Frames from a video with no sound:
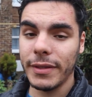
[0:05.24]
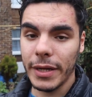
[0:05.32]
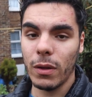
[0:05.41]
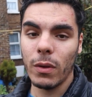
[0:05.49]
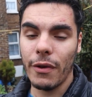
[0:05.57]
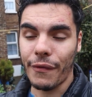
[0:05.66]
to
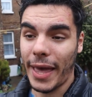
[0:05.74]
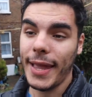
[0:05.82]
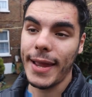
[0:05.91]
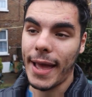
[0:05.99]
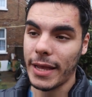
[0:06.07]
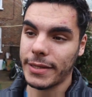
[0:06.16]
deal with
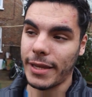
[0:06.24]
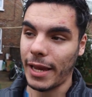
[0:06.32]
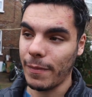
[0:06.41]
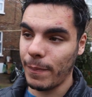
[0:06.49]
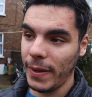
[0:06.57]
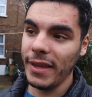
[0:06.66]

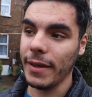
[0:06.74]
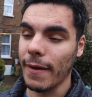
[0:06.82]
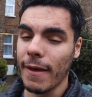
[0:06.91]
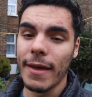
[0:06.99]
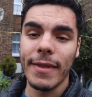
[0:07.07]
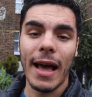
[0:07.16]
ASAP.
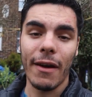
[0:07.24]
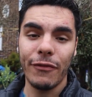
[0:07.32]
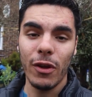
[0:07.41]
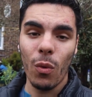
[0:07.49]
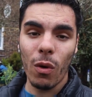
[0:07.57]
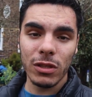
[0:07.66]
Now, if
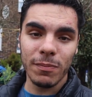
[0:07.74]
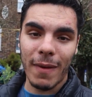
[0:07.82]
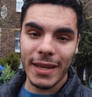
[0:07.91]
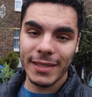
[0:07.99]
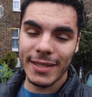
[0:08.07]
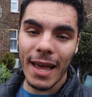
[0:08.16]
you watch
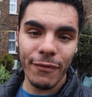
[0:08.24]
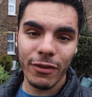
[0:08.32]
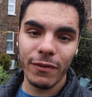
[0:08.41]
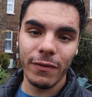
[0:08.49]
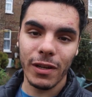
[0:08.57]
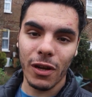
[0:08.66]
my
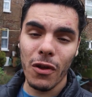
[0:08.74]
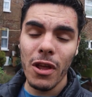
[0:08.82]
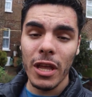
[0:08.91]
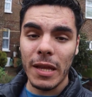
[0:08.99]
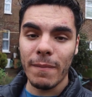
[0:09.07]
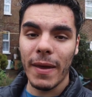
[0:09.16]
Stafford video,
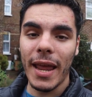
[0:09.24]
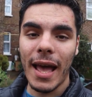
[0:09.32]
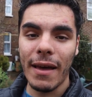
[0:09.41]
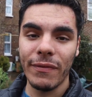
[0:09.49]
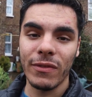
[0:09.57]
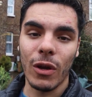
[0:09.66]
you may
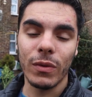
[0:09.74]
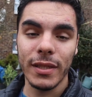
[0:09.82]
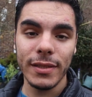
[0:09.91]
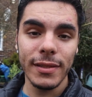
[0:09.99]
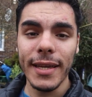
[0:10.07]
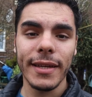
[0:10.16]
have noticed